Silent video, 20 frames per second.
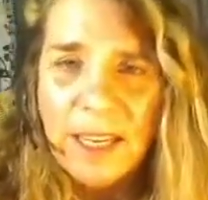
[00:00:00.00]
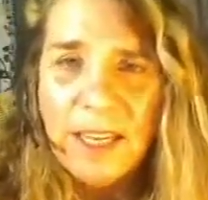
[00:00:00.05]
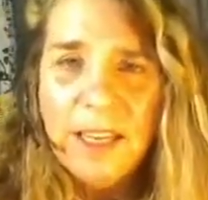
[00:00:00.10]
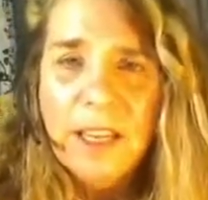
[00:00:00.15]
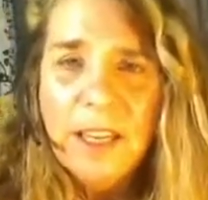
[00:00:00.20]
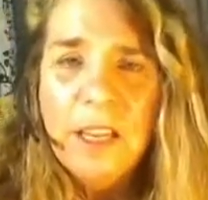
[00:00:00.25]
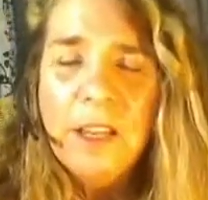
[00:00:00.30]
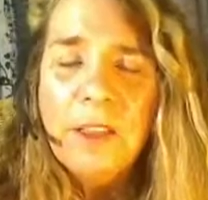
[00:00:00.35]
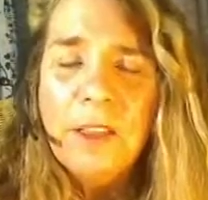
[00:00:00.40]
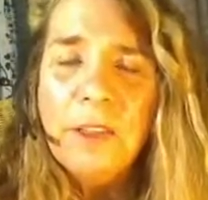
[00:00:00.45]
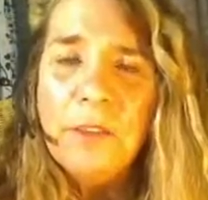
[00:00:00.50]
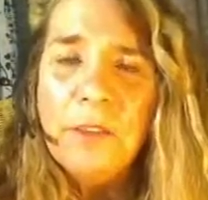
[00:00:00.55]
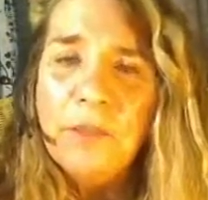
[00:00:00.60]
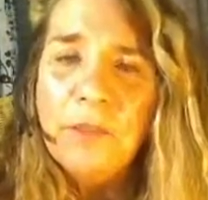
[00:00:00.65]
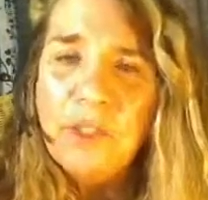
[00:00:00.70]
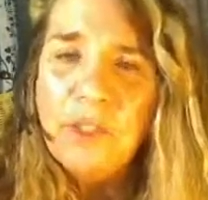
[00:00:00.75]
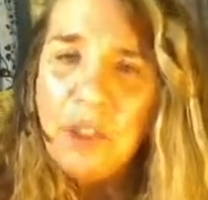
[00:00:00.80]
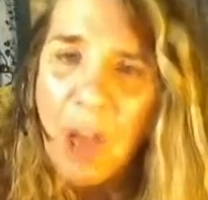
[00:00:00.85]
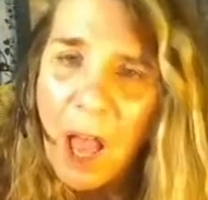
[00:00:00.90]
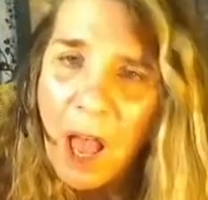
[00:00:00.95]
the
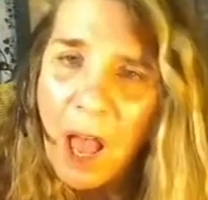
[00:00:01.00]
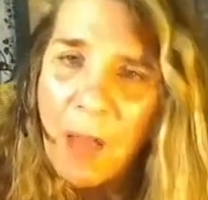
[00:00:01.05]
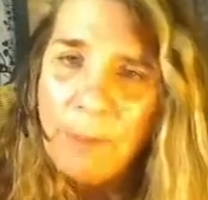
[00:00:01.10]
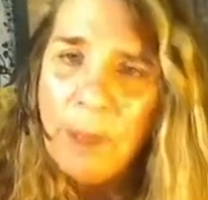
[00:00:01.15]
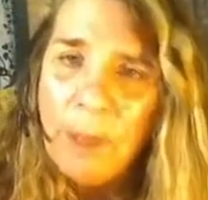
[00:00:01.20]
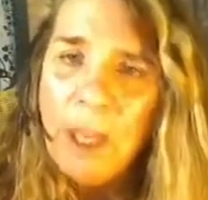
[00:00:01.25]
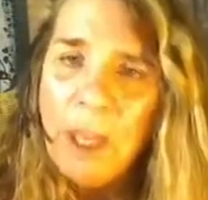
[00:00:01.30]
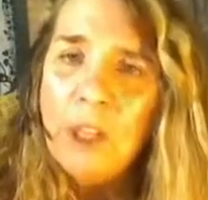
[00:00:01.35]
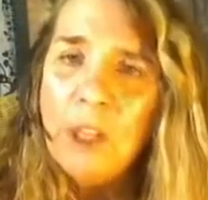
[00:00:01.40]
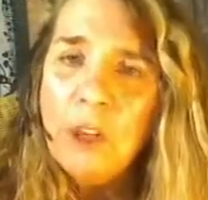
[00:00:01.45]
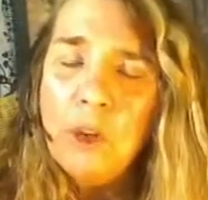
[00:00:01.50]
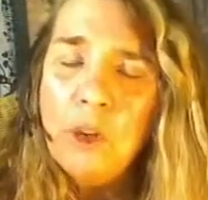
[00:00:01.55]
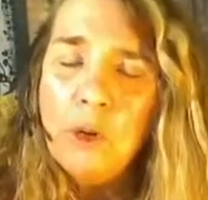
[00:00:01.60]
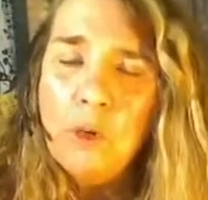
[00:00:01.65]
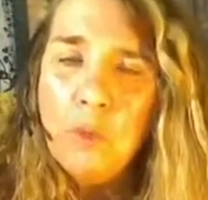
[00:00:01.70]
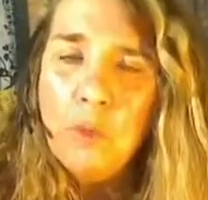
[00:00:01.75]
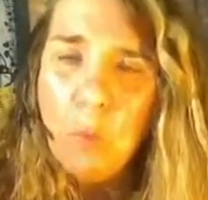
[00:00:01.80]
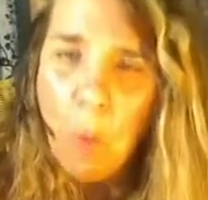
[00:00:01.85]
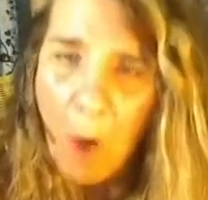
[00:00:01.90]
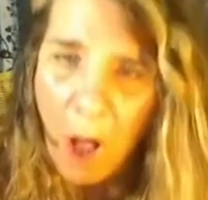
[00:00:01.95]
job you
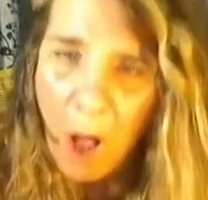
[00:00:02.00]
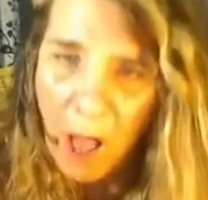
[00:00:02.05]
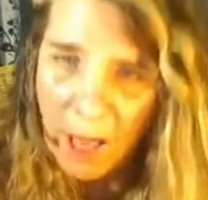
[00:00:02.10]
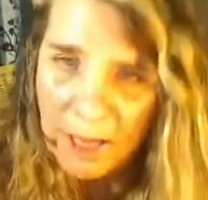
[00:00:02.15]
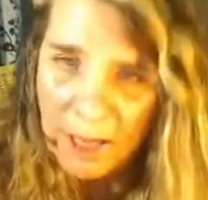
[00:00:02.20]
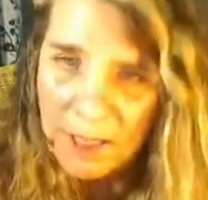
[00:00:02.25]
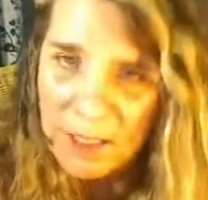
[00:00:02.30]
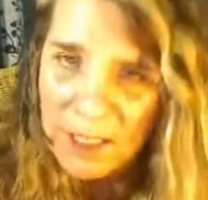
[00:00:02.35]
want,